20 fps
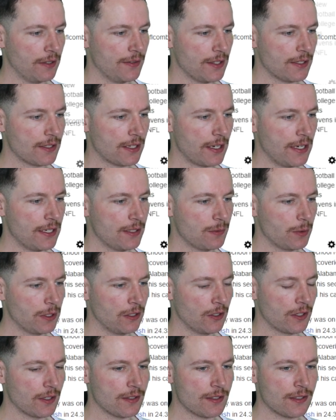In this case, we
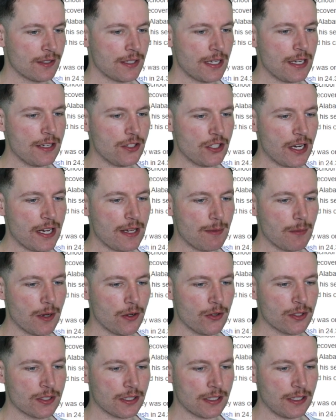look at CJ
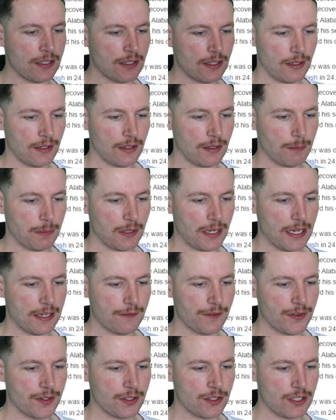Mosley
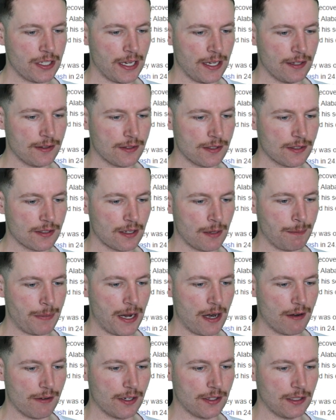playing for the Jets,
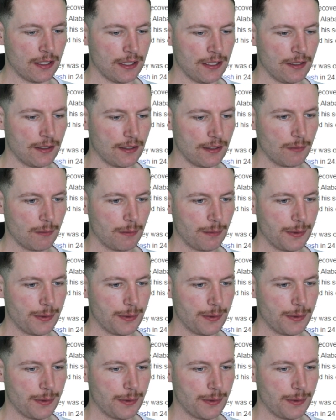apparently.